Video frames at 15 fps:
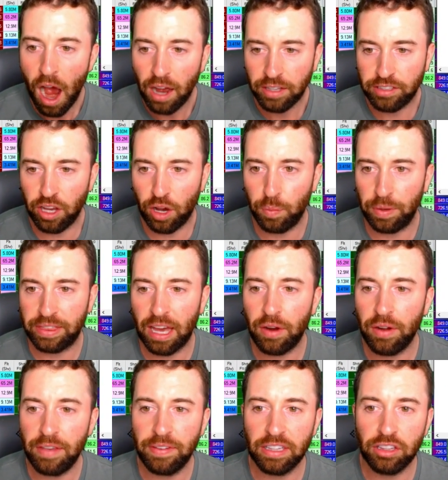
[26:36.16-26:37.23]
So without
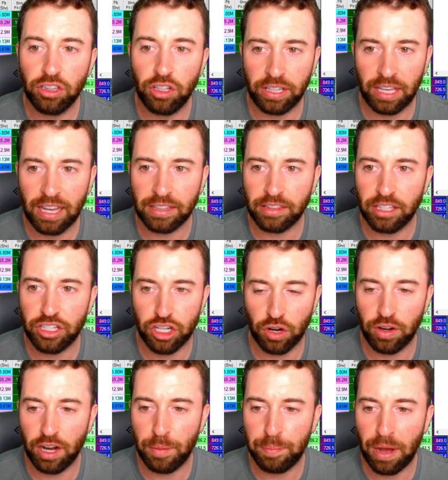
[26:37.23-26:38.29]
even looking at the
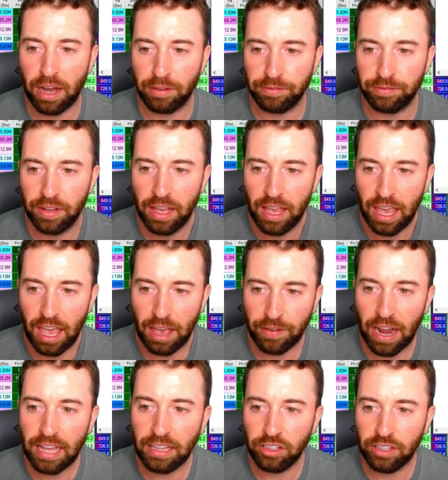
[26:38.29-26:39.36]
chart above, if
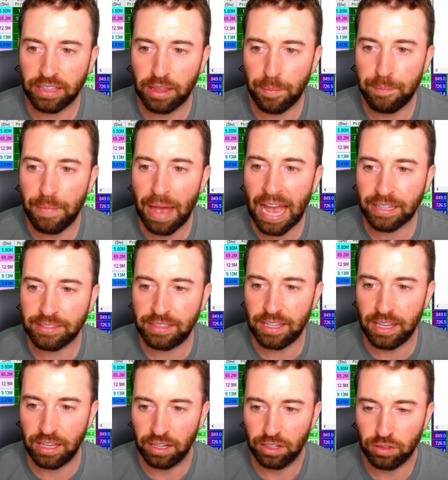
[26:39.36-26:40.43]
I look at the
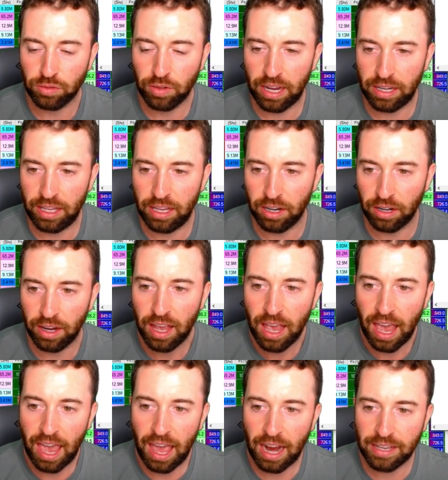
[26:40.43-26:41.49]
MACD right here
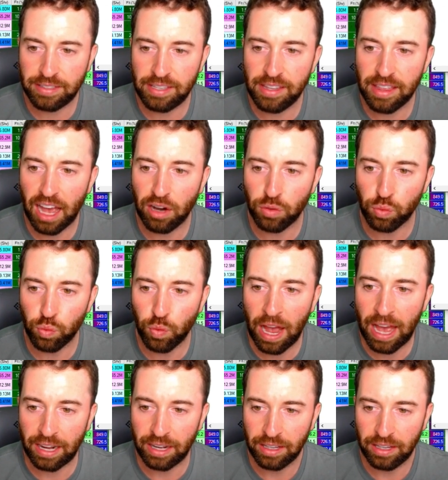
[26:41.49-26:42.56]
and I see that
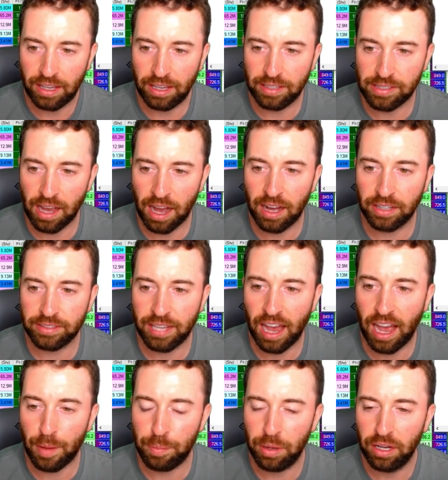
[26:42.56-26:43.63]
red is on
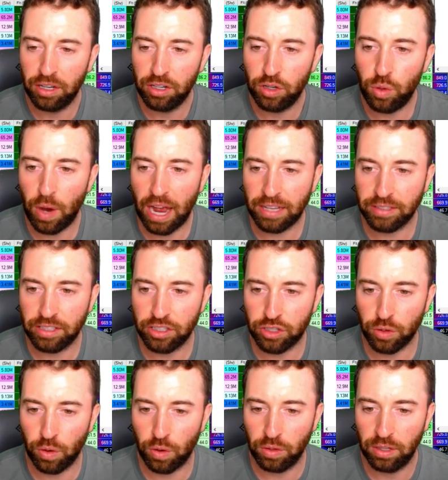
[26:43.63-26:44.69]
top, who has
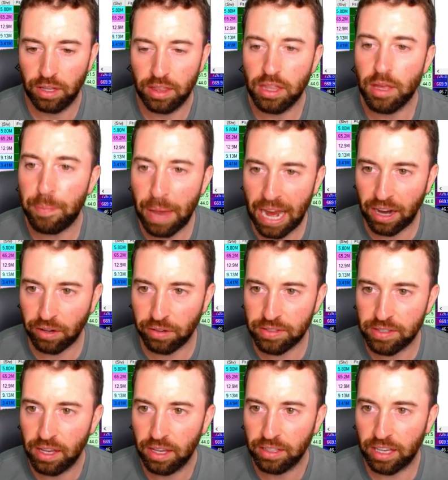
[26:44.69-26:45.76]
control? The
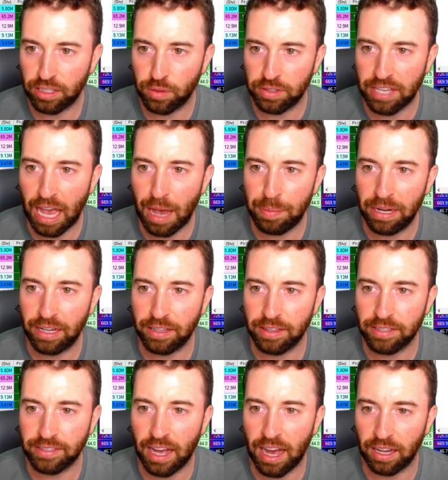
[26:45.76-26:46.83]
bears. Guess what's happening in the
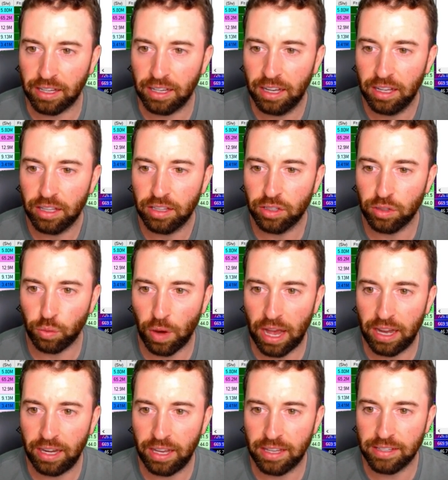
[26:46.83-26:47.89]
stock? The
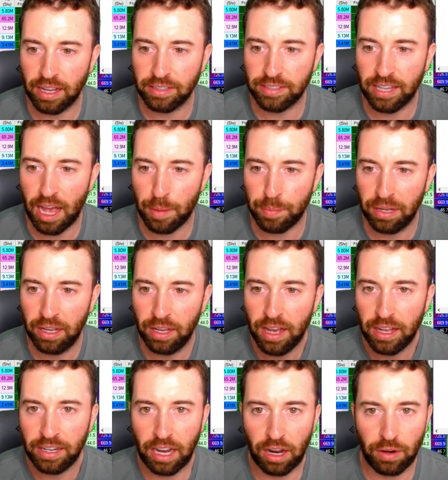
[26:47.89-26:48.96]
red is on top.
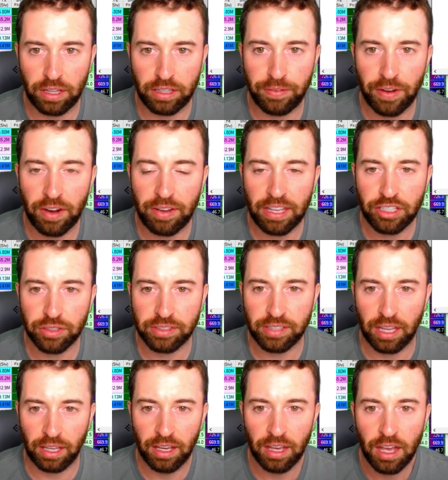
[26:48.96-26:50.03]
Now, it's very
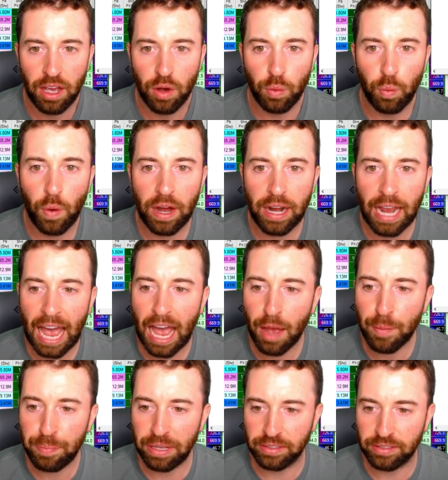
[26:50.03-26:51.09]
interesting. What
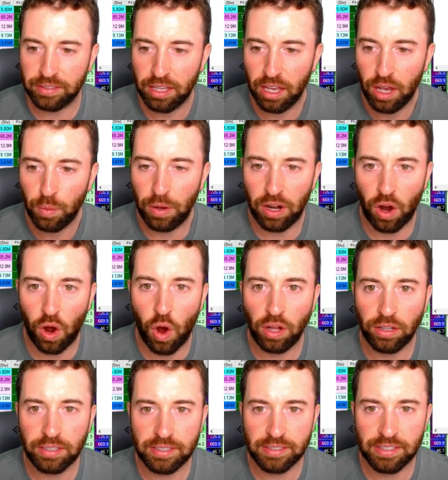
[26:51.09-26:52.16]
happens when
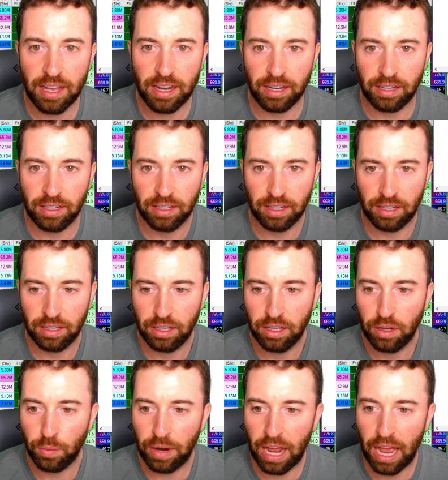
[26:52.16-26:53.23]
all of a sudden
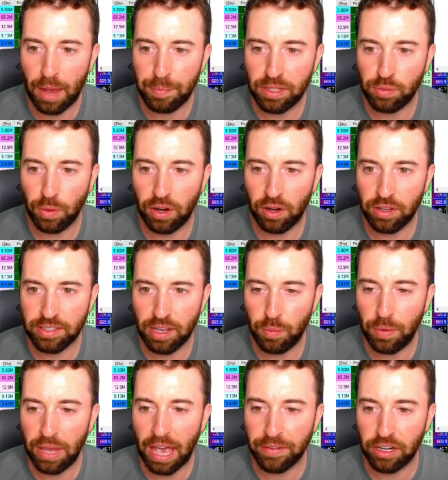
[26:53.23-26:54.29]
we have
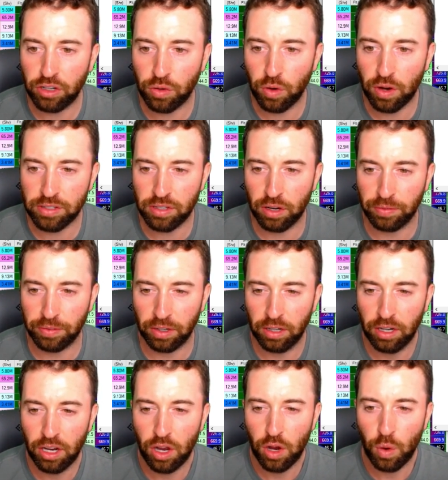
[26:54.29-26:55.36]
a crossover
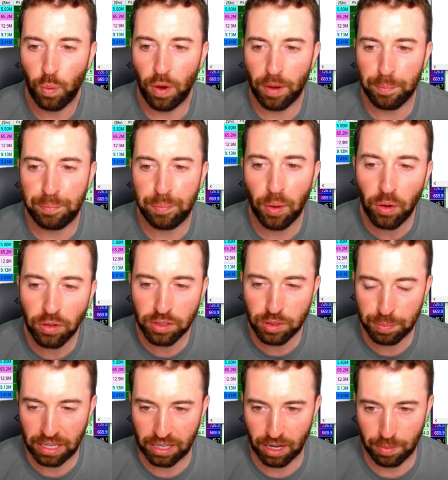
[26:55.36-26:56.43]
where bulls
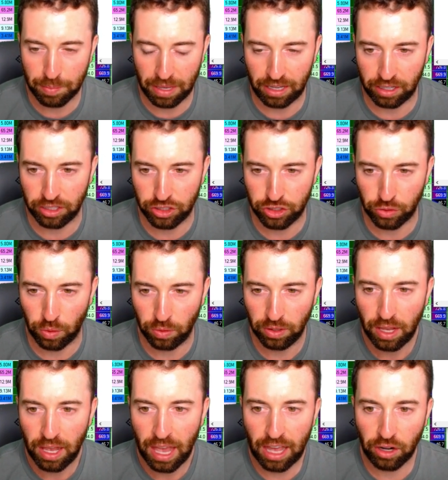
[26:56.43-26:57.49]
become in control
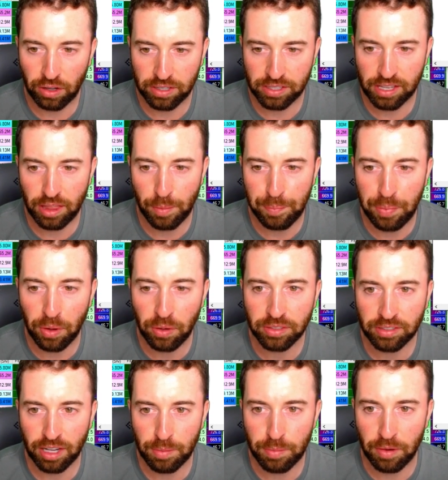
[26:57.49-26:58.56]
and all of a sudden the bulls
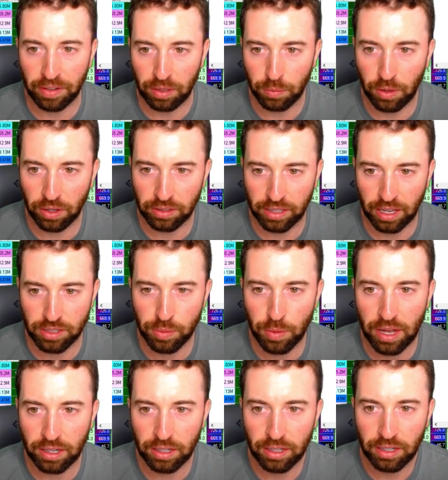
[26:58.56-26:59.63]
start moving? Well, guess
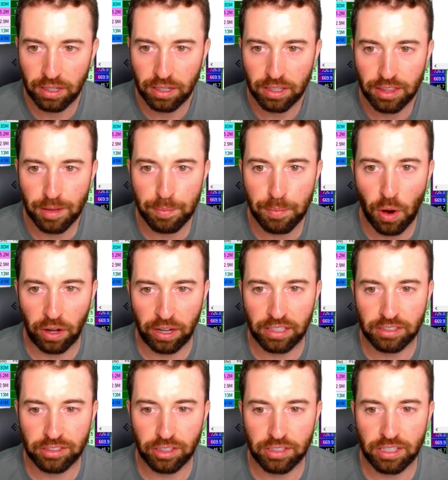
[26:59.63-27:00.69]
what? The market
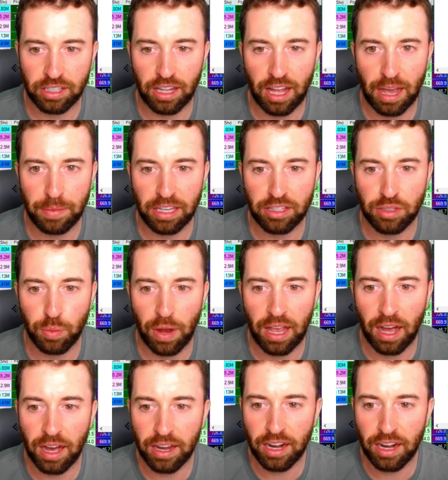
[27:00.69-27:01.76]
starts climbing its way on